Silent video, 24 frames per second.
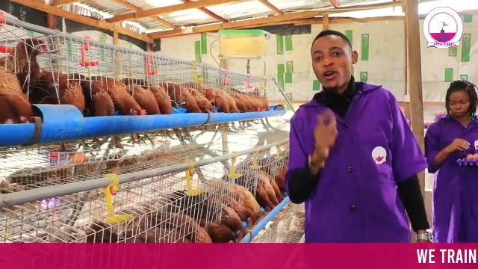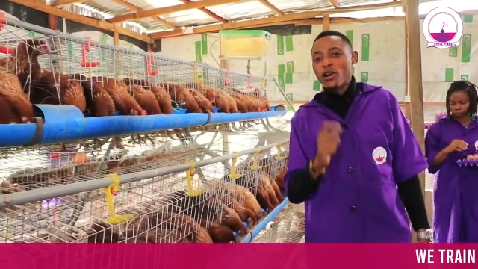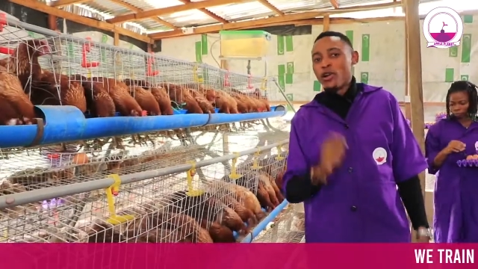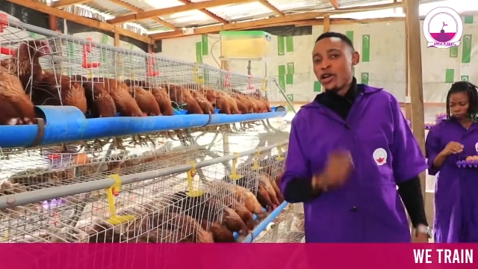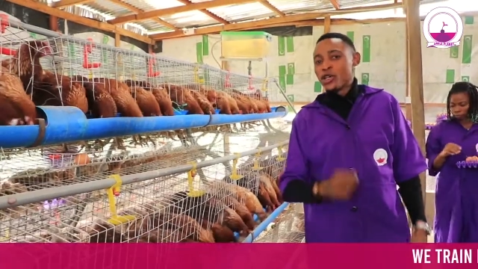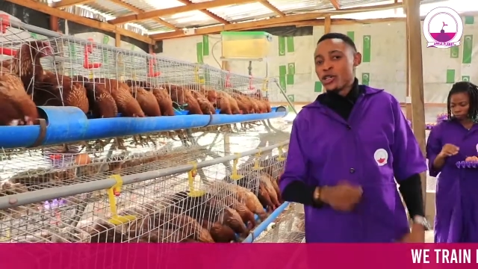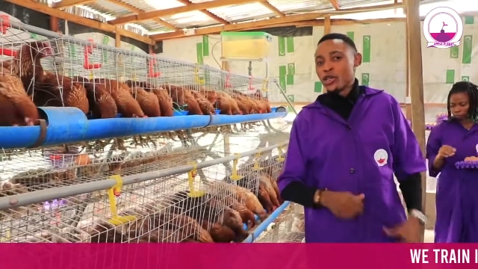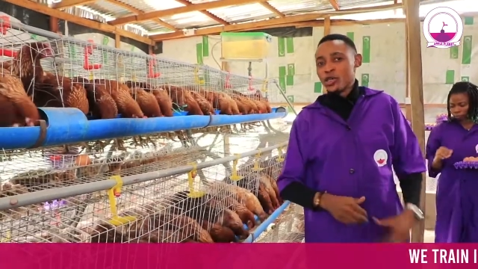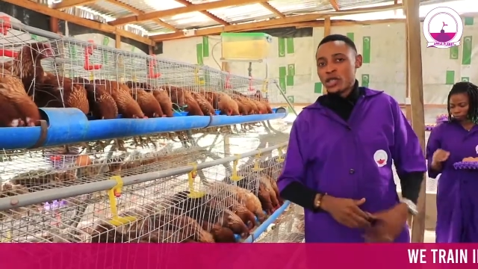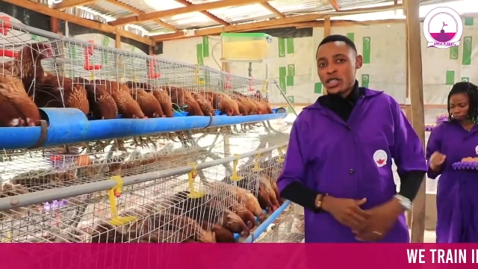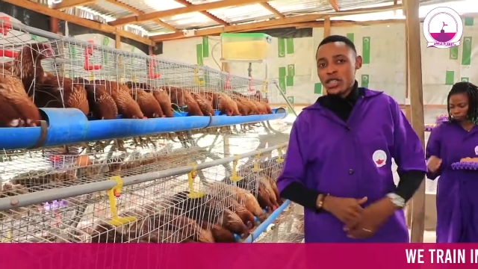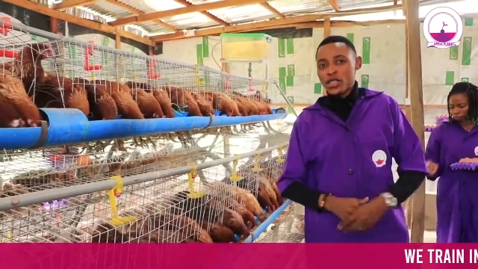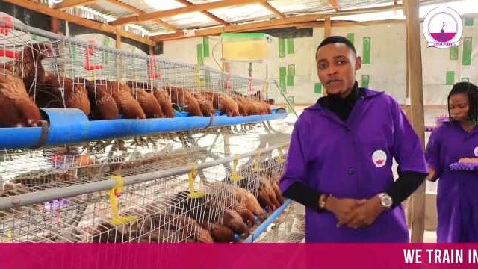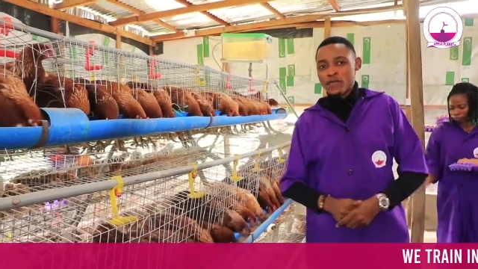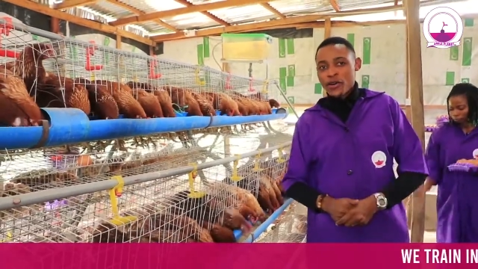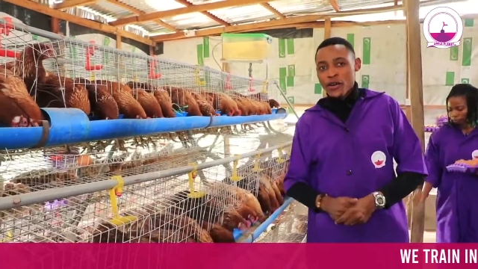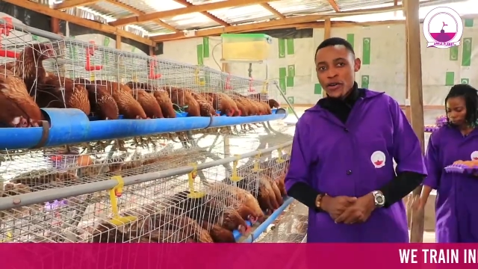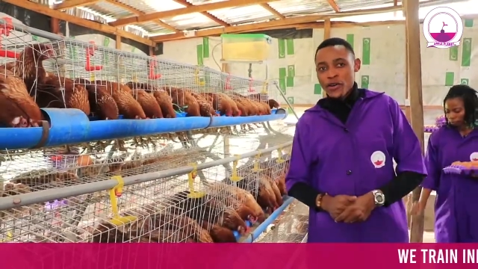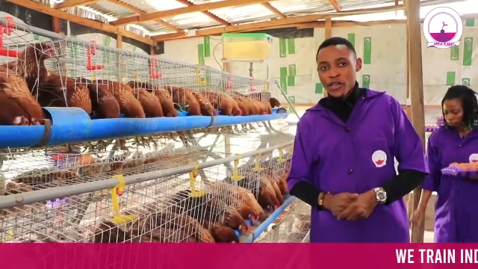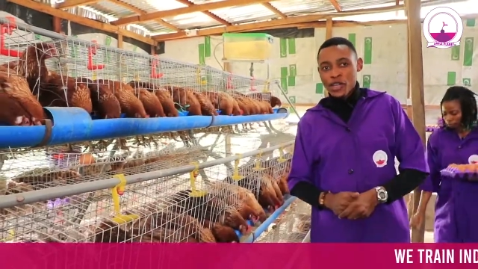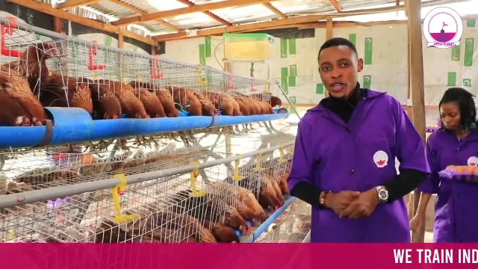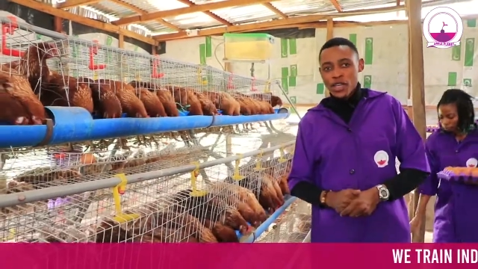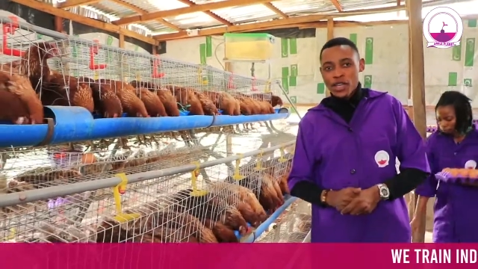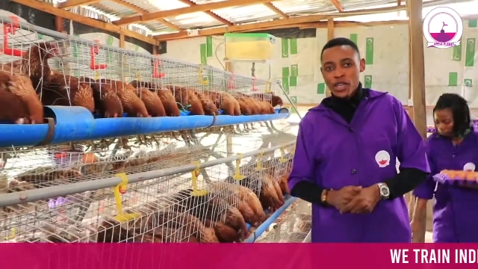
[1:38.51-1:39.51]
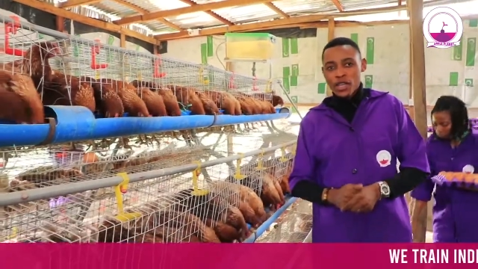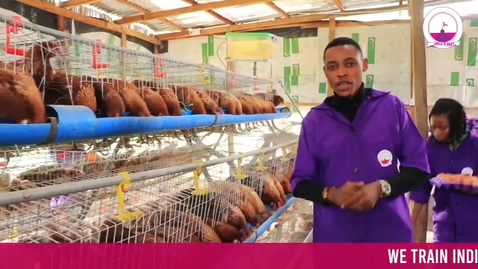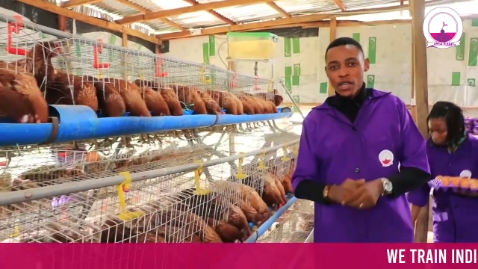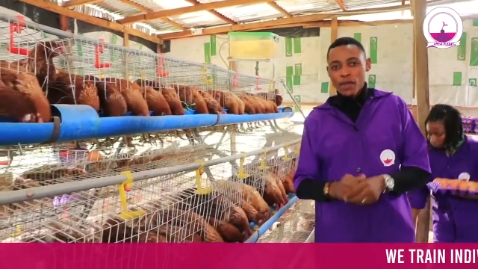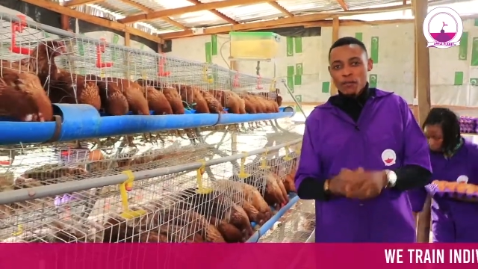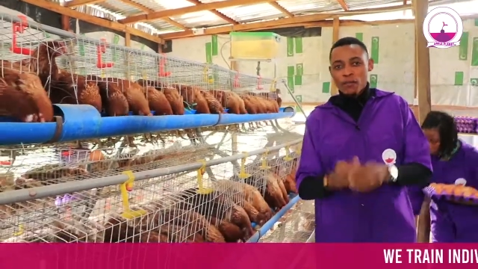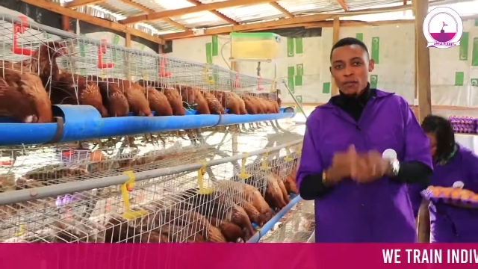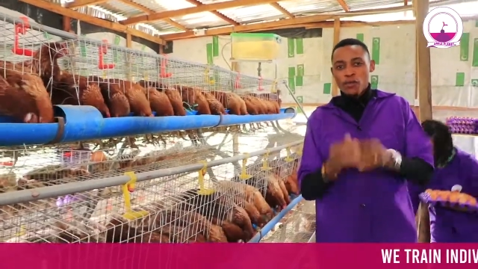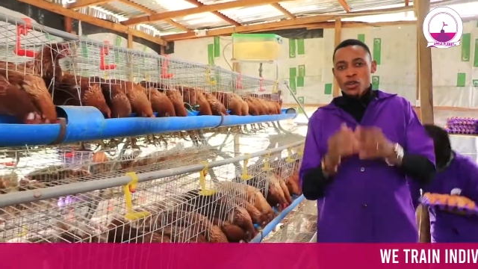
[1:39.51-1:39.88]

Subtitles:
collection is very key.